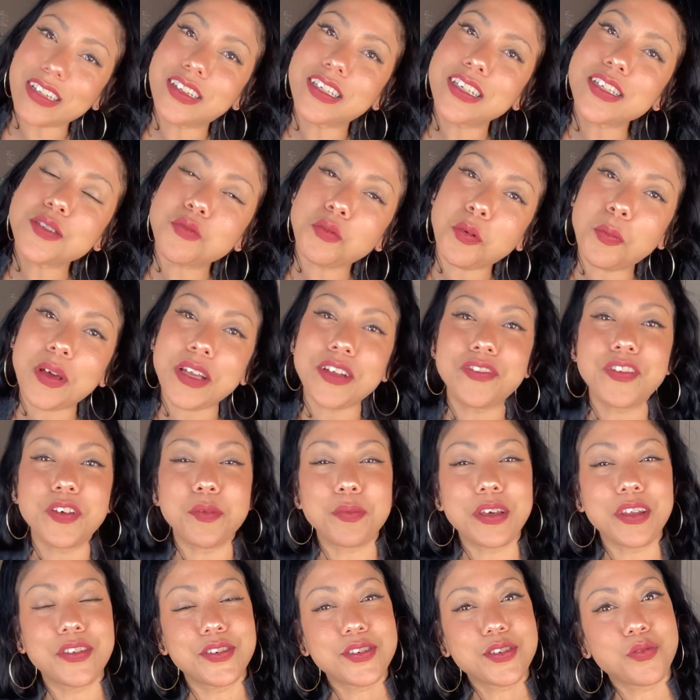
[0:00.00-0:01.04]
This will benefit
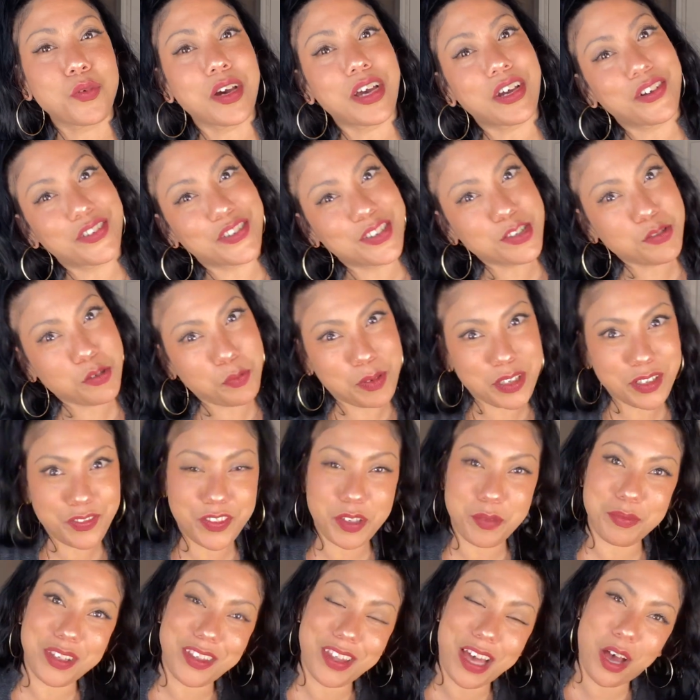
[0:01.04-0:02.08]
me this way, or this will
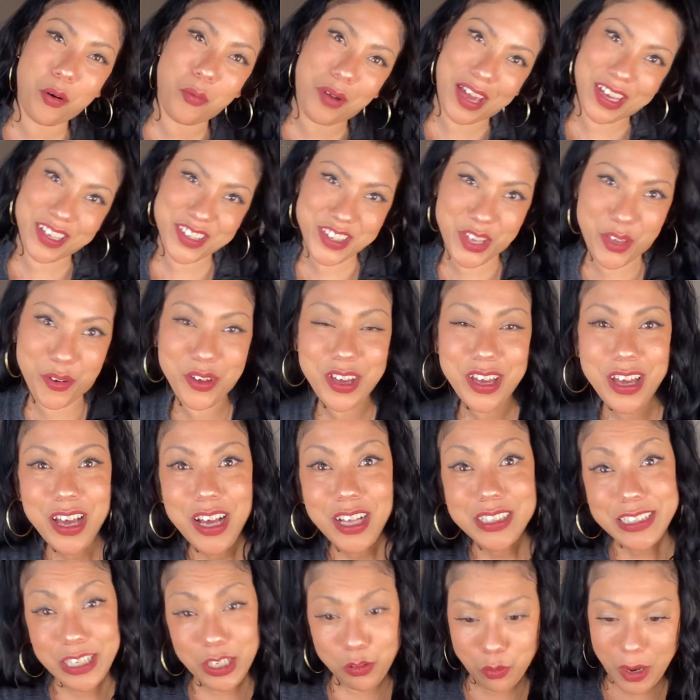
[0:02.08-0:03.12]
benefit me that way. So
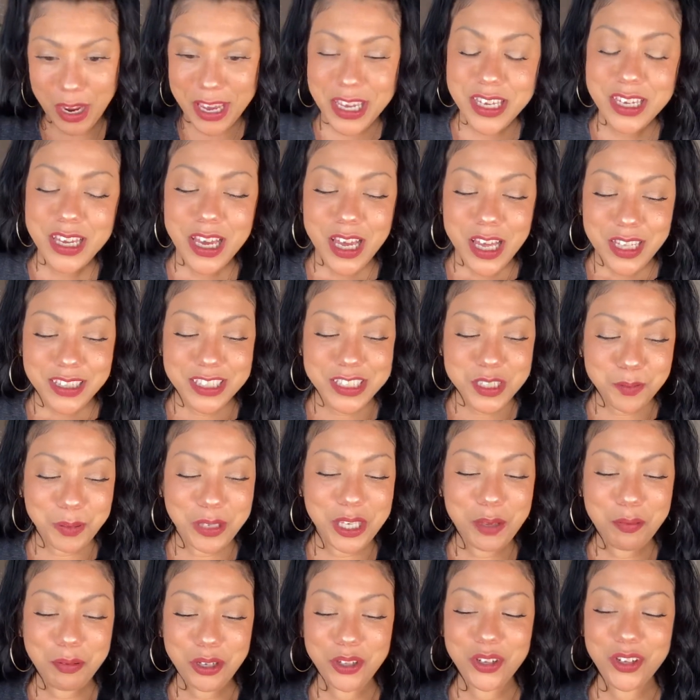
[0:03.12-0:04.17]
like, right? These
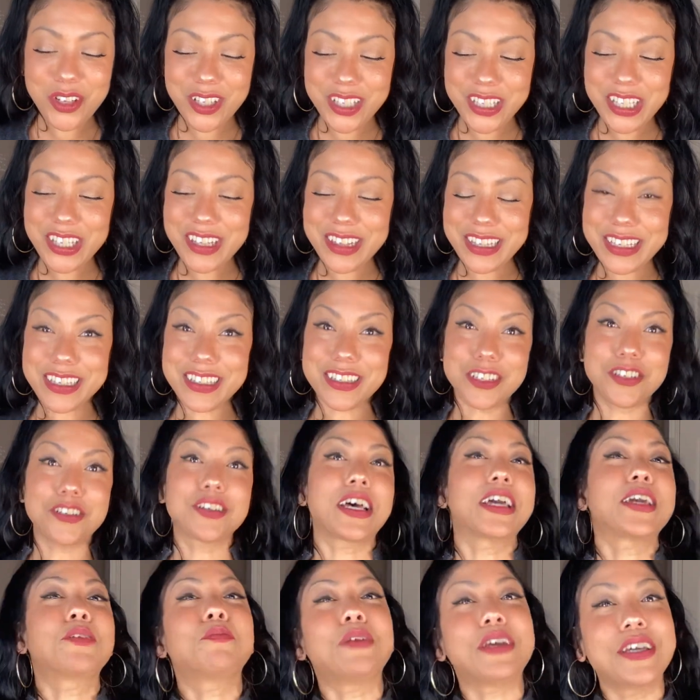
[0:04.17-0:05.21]
people think they're
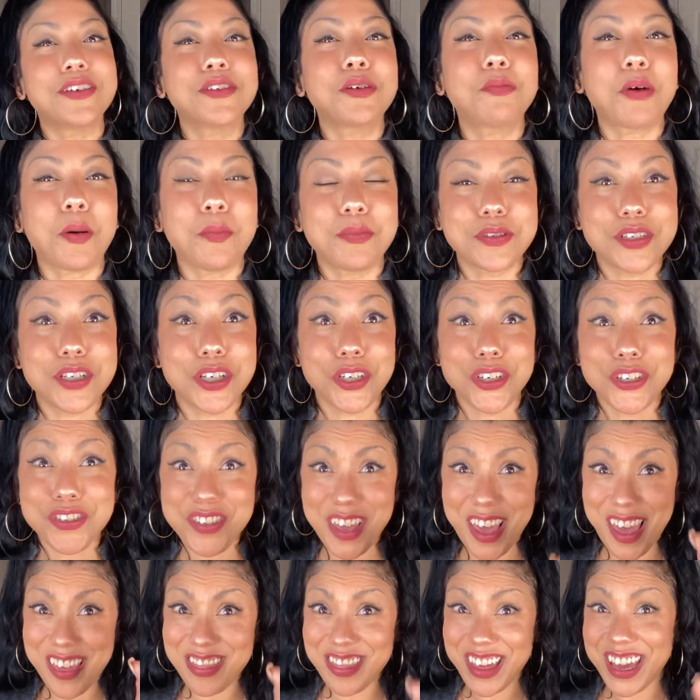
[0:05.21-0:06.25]
like being the puppeteers
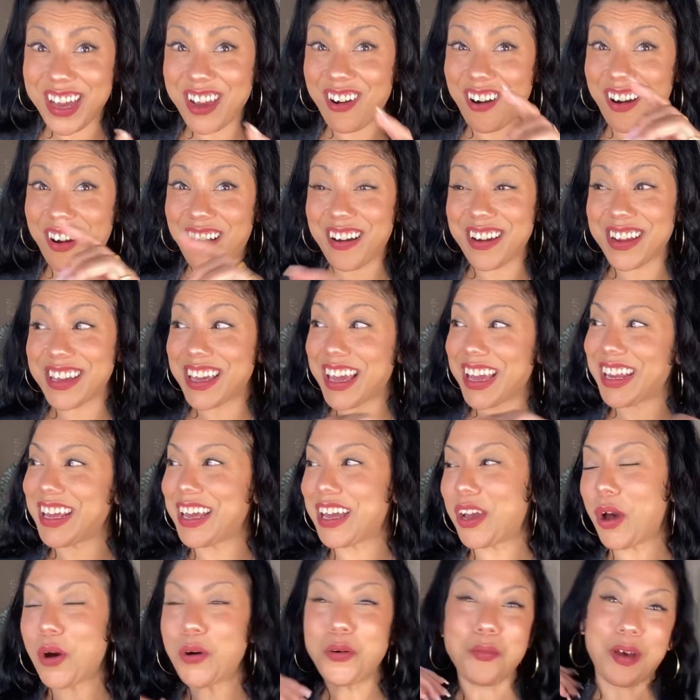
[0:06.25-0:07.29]
and they are
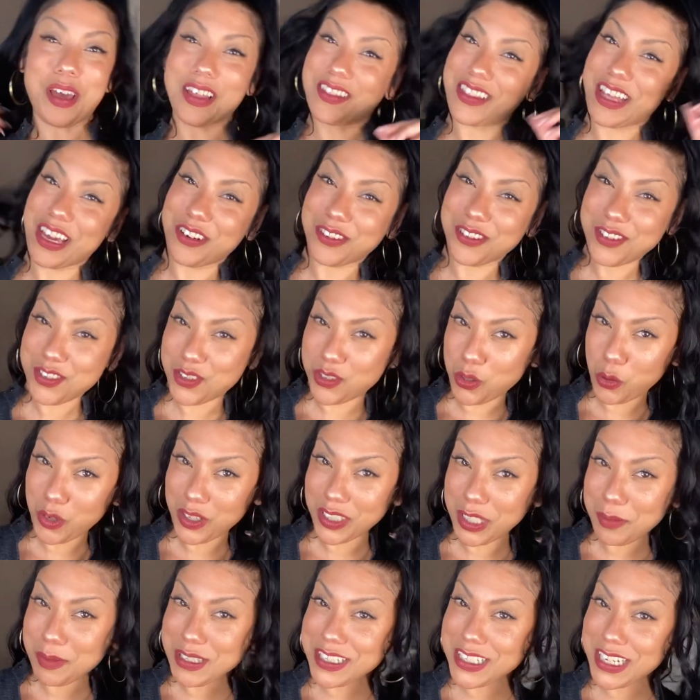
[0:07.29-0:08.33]
getting, oh my, they are
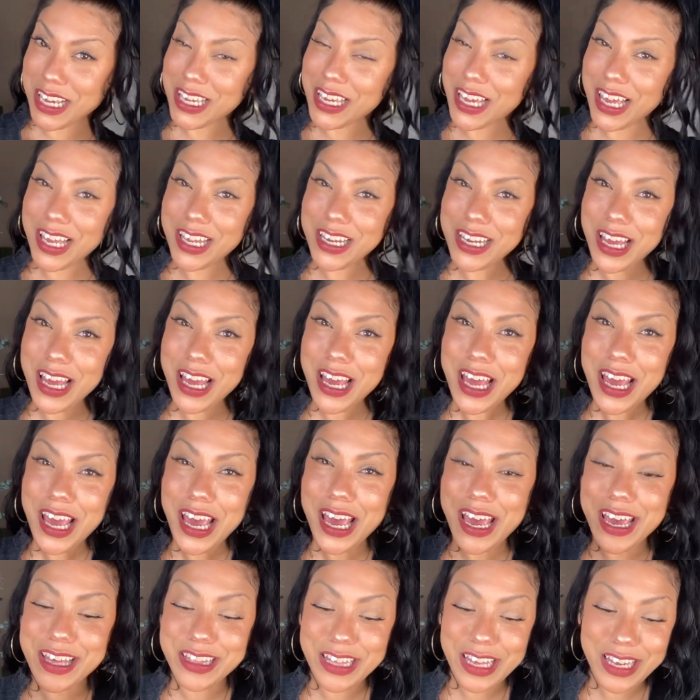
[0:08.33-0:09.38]
sorely mistaken.
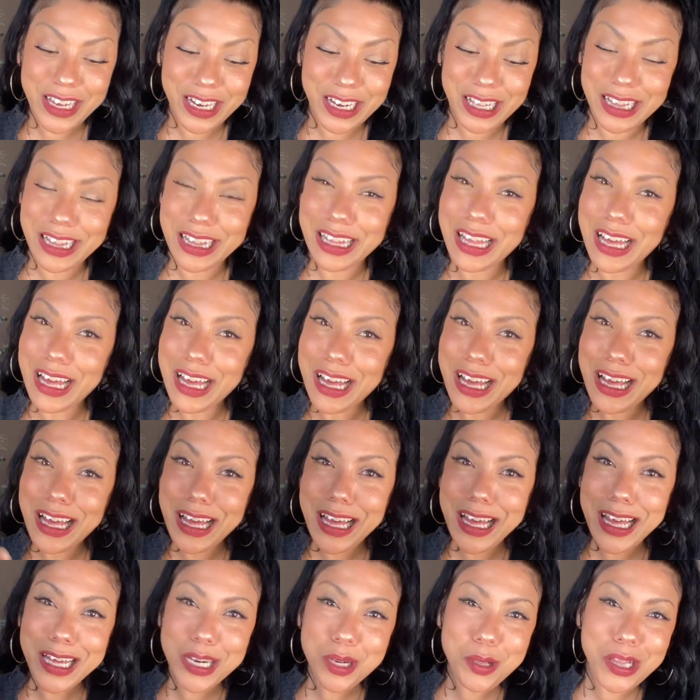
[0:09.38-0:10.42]
And they got a
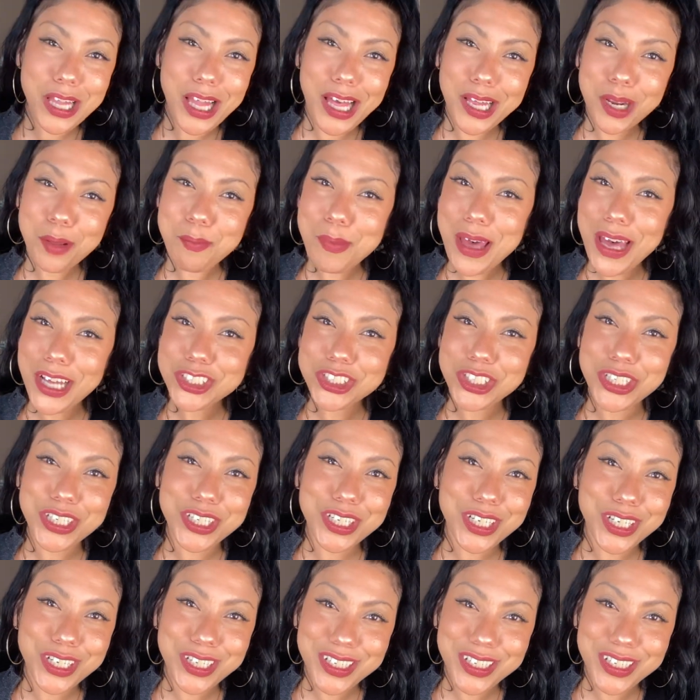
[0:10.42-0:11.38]
lot of magic.